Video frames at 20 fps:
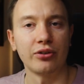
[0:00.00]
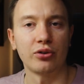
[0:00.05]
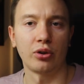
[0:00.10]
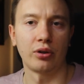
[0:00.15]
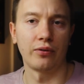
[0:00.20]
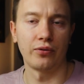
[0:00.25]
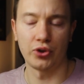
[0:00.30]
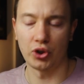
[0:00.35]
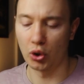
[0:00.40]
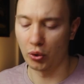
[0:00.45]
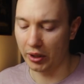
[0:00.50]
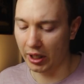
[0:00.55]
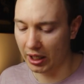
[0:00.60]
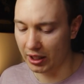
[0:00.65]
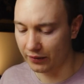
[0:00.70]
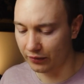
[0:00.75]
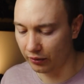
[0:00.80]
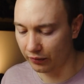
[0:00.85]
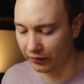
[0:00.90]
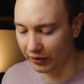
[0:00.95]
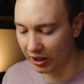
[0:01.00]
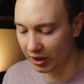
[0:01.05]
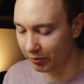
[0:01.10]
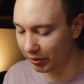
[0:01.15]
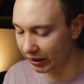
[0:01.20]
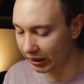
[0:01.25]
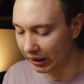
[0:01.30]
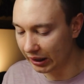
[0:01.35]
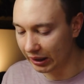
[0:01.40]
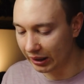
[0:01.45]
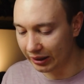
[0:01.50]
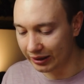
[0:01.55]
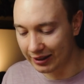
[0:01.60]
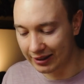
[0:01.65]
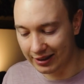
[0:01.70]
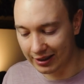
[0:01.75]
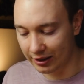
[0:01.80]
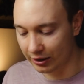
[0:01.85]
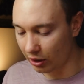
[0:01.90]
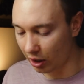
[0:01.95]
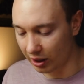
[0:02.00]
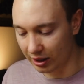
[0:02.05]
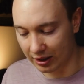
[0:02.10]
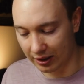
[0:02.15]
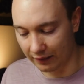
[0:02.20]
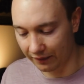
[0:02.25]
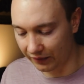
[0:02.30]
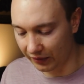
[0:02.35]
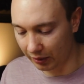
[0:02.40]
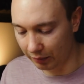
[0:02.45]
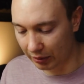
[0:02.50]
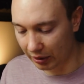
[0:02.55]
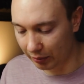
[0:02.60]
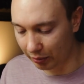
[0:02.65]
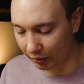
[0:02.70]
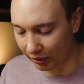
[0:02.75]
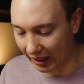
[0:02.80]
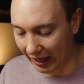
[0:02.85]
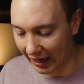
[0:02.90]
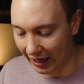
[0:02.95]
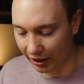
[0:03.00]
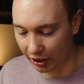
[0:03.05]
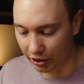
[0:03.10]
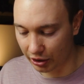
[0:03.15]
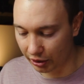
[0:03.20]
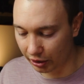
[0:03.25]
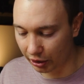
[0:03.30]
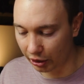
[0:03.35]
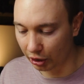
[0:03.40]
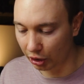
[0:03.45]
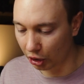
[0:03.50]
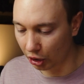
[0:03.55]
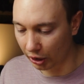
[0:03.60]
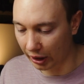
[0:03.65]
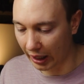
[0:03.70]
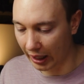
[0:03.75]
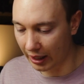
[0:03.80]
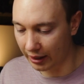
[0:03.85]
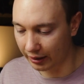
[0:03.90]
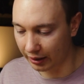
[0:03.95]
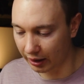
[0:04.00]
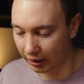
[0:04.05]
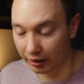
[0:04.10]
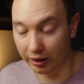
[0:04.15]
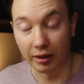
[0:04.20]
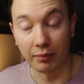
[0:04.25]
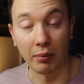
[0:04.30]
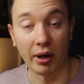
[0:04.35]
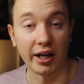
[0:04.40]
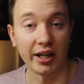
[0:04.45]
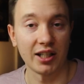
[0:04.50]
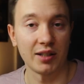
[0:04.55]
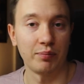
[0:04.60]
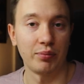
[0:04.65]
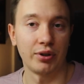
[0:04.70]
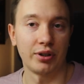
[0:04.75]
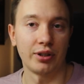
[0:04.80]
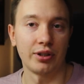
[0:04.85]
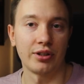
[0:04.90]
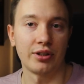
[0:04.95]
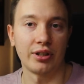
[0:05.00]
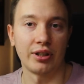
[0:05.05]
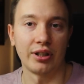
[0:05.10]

sort of showcase a few things, but this is not something people actually look at in my experience,